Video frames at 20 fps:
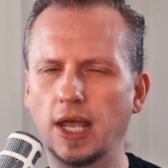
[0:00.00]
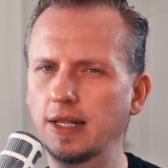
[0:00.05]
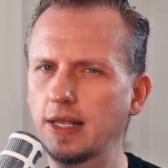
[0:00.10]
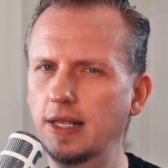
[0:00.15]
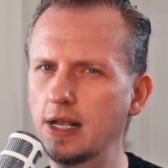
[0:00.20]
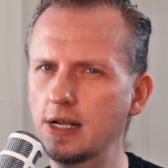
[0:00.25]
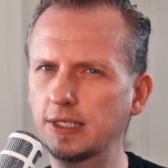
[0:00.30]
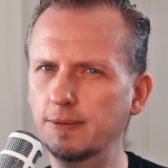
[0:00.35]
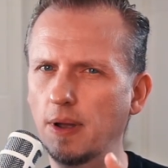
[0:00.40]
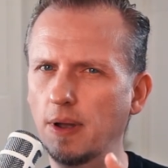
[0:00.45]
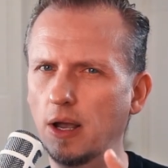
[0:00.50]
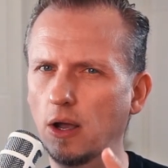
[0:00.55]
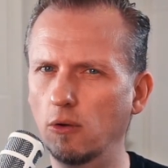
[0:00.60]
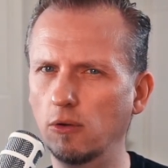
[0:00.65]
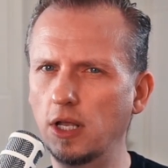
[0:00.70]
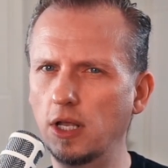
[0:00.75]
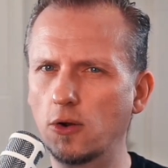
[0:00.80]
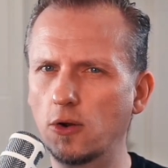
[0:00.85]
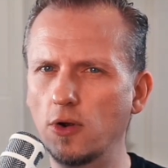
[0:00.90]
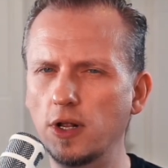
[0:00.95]
And here's my
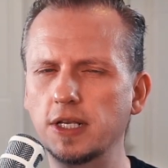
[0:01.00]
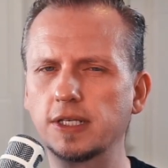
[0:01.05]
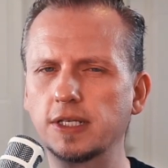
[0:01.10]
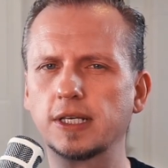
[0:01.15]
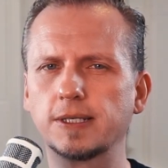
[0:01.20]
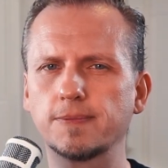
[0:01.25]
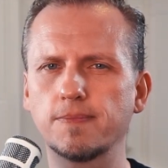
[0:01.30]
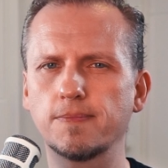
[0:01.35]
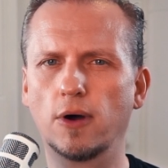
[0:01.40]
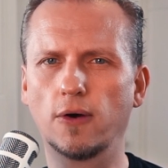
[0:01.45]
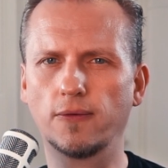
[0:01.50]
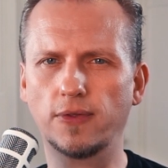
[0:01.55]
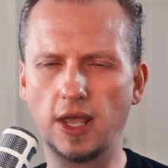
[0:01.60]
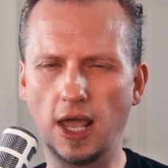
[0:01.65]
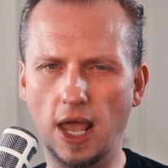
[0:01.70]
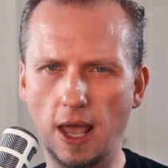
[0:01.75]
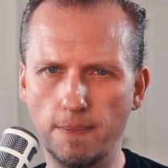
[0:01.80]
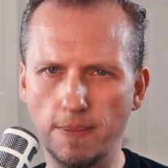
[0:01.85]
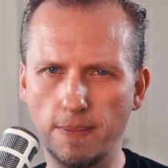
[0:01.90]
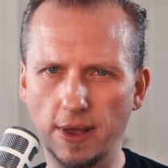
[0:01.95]
only criticism of
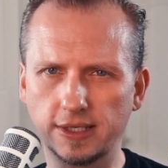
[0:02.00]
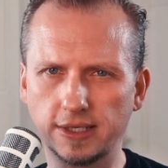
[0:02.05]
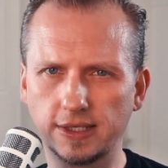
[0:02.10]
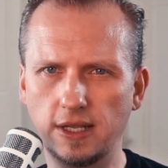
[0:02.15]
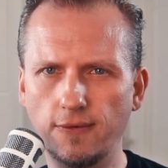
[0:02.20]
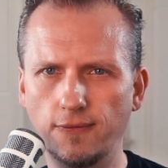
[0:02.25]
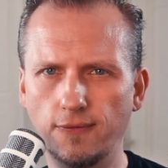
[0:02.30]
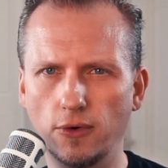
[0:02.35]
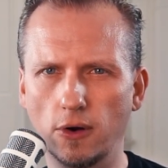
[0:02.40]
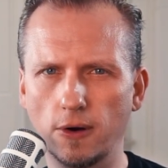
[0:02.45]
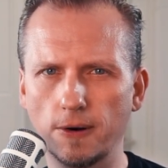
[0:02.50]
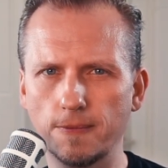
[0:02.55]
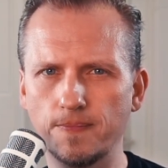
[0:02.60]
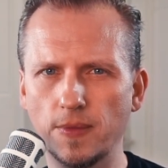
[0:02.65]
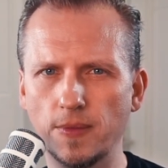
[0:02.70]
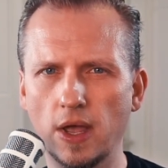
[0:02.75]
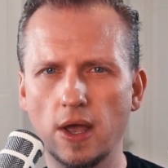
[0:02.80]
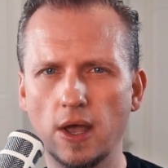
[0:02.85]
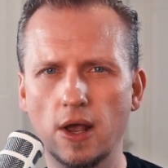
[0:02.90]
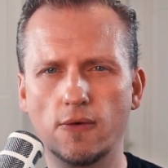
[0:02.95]
the APEXX D4.
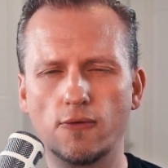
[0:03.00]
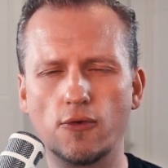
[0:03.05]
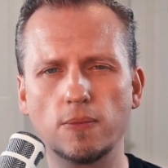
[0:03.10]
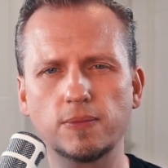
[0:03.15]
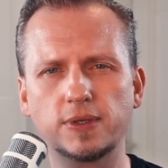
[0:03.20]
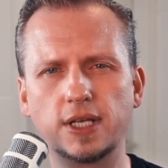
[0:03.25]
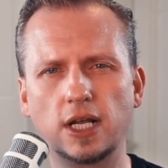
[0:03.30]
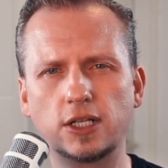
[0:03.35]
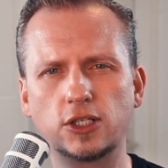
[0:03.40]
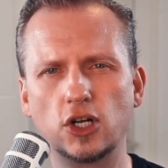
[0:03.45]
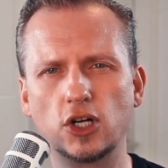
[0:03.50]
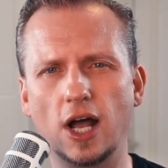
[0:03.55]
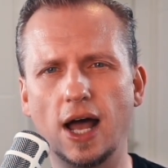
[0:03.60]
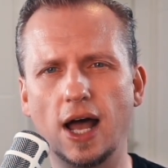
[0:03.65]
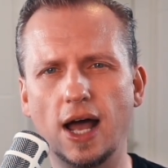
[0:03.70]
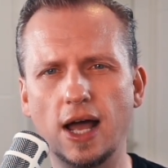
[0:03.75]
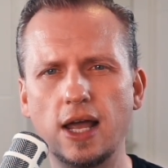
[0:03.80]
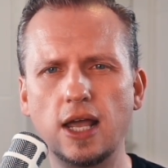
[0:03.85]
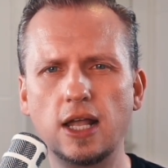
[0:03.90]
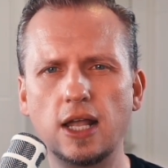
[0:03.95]
From such a
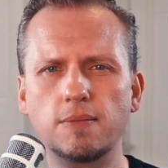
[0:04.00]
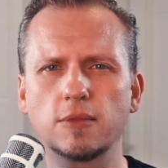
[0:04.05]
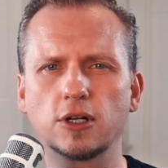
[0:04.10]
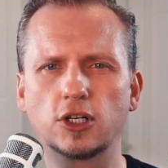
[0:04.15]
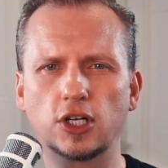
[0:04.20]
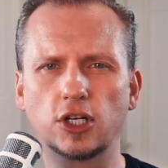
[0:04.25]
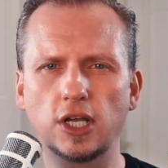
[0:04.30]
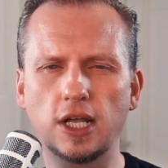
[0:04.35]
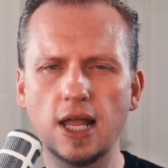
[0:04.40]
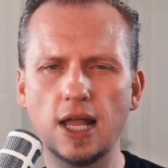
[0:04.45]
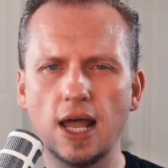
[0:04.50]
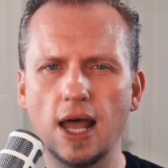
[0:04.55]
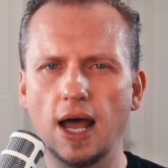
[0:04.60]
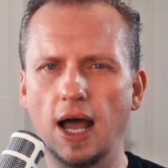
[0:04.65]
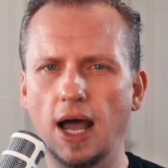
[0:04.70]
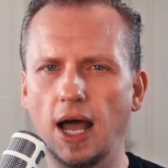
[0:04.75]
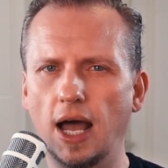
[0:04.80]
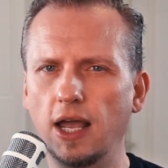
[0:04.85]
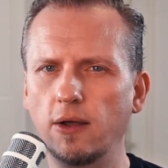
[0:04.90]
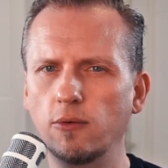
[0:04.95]
high-end machine,
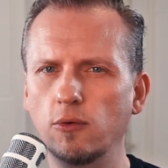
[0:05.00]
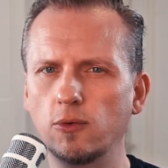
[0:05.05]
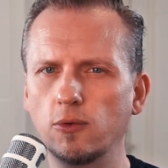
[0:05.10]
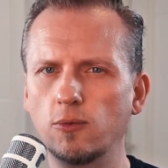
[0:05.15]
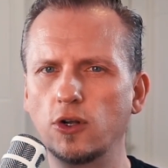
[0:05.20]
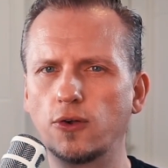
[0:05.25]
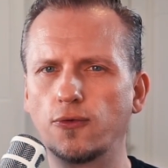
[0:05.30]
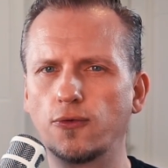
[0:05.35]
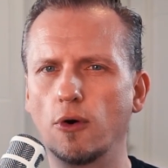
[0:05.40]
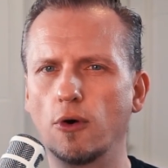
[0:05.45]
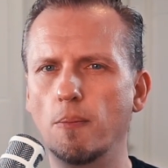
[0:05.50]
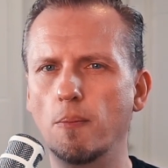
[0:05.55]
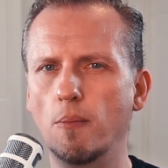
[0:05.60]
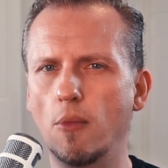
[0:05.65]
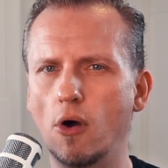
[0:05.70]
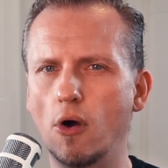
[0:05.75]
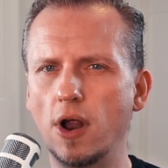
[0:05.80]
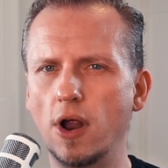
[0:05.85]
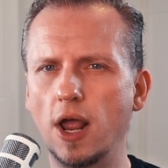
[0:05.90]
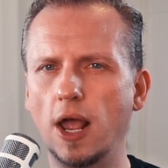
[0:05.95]
I would wish for
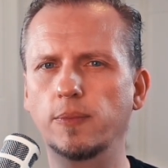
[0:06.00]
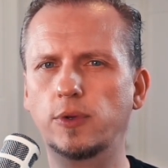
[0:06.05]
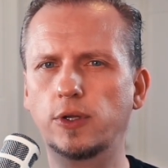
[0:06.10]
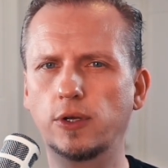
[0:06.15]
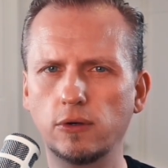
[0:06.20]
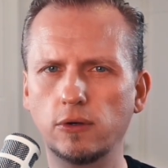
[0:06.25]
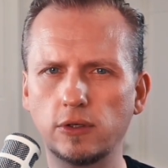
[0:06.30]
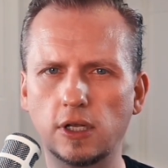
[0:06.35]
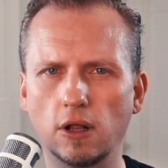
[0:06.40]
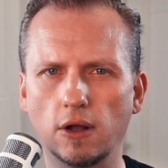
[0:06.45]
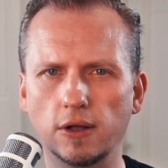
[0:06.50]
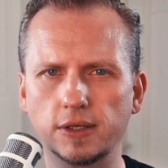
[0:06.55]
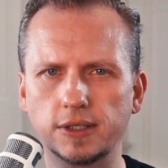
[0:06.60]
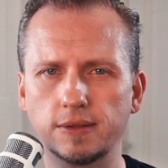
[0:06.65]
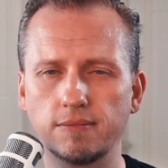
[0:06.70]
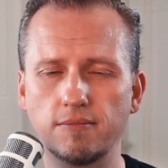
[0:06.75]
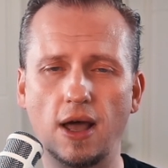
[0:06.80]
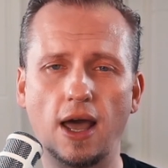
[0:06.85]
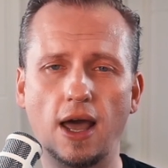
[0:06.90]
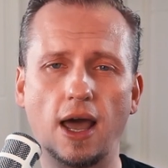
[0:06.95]
more M2
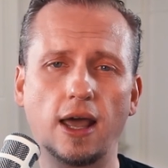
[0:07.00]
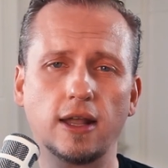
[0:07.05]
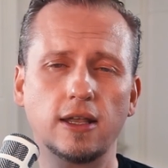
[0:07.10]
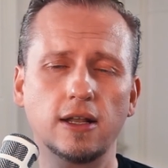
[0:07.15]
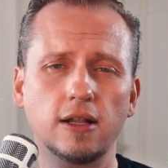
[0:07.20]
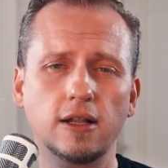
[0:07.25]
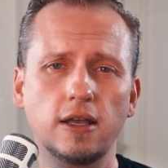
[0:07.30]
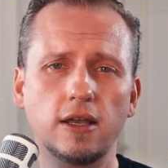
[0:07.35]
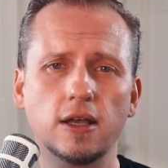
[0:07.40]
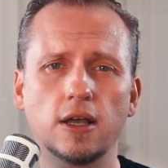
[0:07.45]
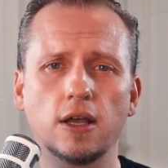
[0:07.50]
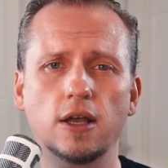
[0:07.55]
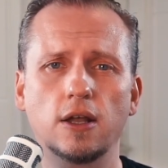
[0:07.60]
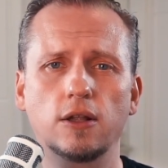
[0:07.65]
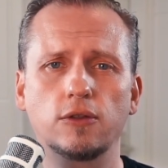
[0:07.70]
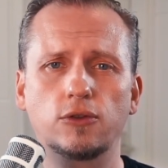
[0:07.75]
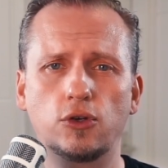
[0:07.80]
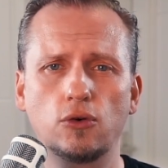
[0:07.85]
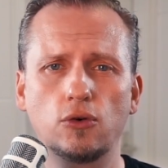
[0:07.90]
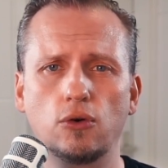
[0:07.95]
slots, ideally
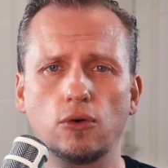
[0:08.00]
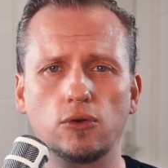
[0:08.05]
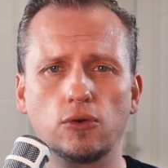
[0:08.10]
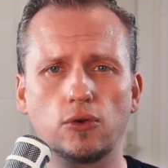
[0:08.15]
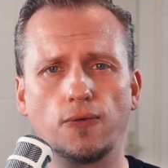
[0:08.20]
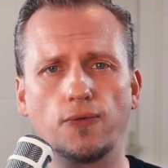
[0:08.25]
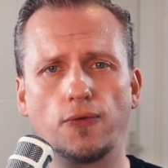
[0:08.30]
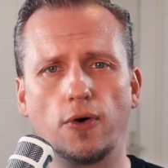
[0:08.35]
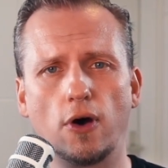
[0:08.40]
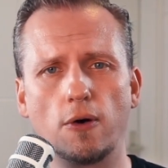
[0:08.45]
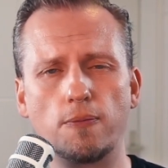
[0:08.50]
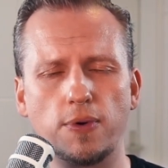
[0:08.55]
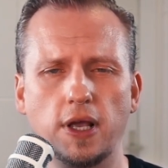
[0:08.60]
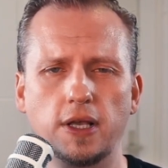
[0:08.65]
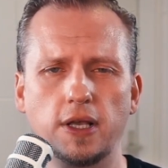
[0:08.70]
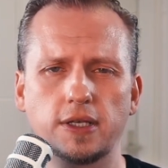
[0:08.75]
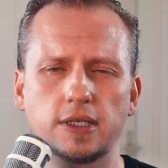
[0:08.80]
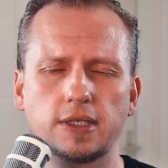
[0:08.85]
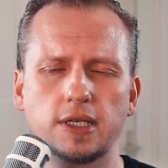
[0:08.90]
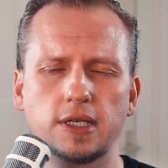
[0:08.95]
2 to 4
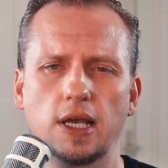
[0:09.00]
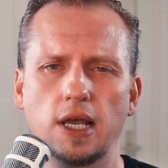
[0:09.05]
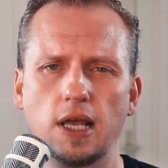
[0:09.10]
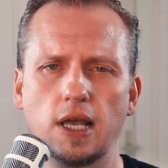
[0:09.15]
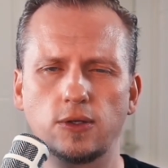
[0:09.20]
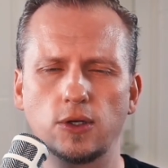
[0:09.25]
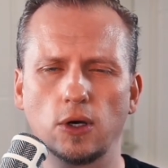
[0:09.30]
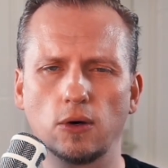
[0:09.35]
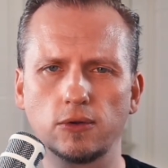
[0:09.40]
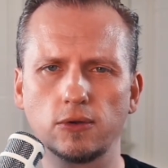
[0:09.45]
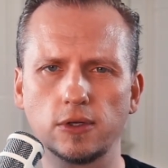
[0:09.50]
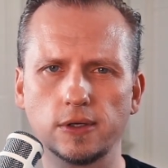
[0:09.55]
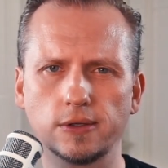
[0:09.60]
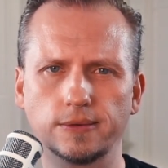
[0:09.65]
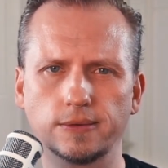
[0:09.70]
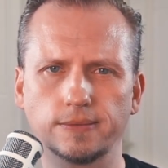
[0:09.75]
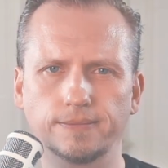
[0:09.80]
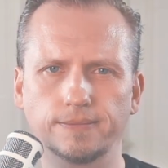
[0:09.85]
pieces in total.